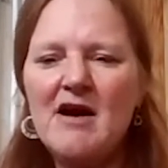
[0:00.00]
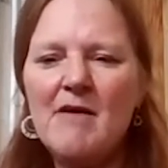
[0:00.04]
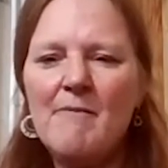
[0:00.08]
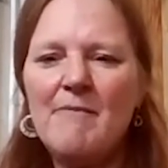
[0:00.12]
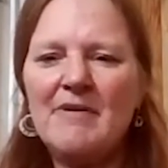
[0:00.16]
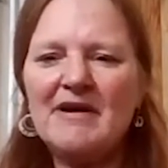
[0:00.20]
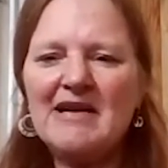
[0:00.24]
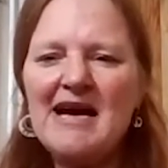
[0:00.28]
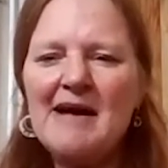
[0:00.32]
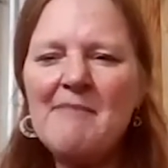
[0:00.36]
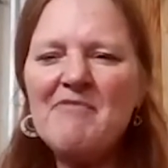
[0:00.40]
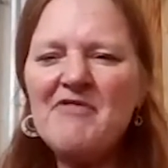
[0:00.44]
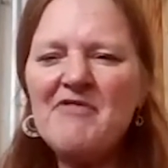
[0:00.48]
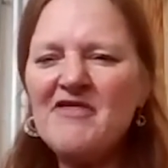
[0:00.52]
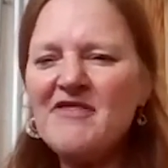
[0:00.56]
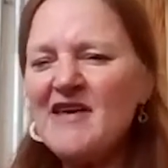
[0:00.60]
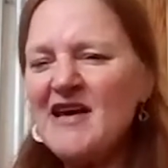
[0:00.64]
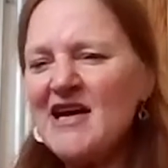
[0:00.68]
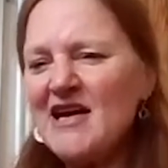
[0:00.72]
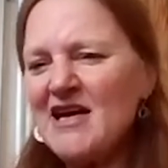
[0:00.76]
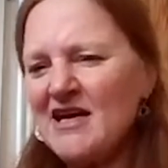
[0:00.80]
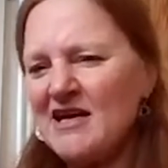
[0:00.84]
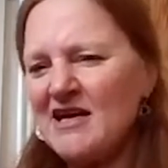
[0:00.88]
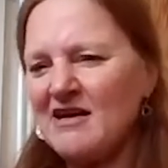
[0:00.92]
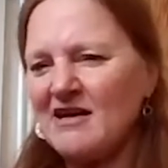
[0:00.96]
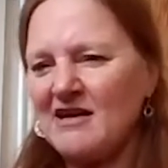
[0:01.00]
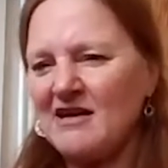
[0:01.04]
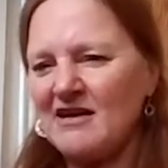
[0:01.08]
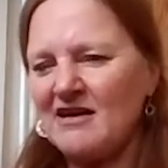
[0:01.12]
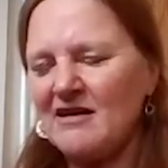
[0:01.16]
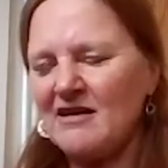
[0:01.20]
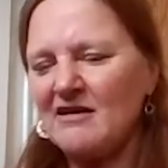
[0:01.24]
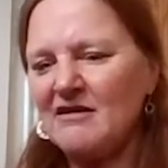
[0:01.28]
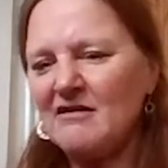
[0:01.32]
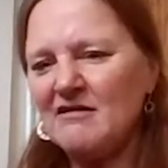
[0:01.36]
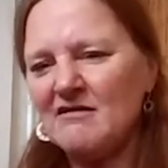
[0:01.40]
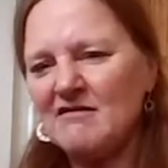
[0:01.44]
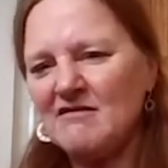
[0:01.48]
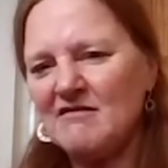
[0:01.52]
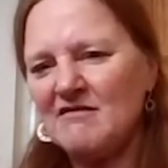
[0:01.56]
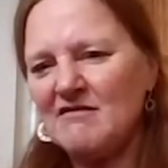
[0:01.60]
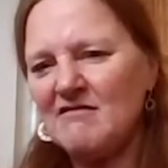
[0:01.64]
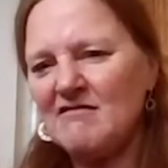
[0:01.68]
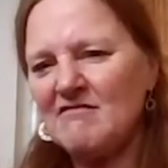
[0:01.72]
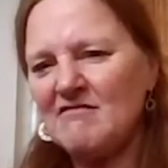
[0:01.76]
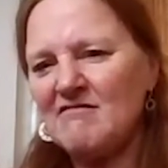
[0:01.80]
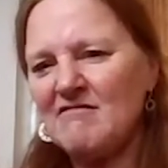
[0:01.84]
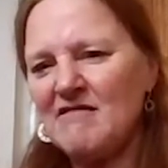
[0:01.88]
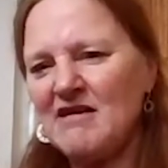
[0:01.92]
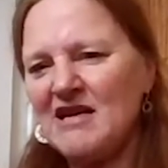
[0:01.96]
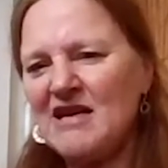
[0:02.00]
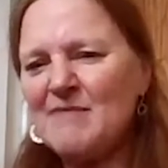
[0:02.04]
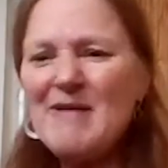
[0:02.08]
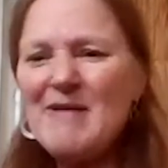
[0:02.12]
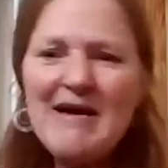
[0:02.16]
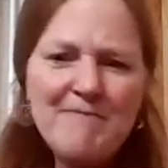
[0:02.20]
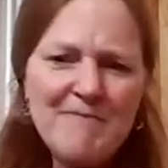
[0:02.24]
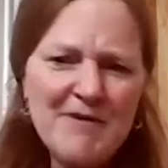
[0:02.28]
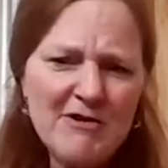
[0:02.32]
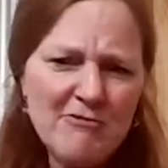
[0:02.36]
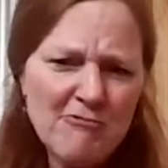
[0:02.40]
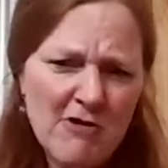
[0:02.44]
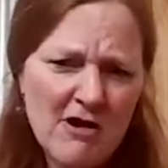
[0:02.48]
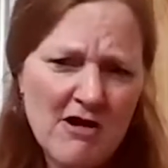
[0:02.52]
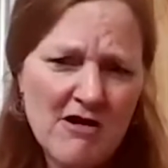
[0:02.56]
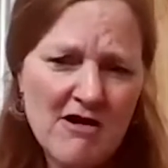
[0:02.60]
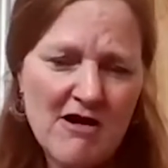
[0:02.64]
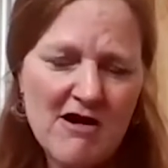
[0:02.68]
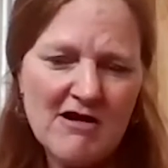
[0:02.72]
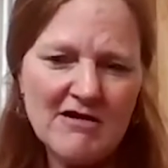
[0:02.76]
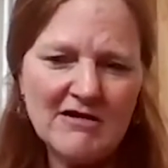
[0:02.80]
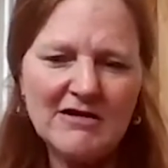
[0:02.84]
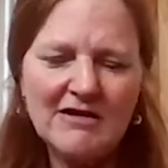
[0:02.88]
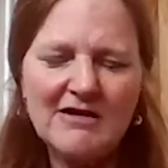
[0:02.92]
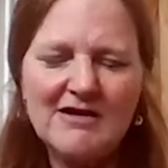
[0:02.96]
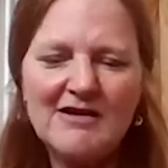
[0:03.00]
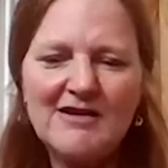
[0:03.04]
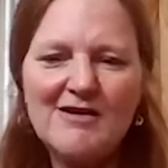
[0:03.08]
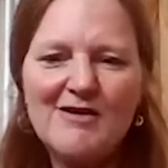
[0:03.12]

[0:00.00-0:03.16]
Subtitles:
But I'm thinking, and I might be wrong,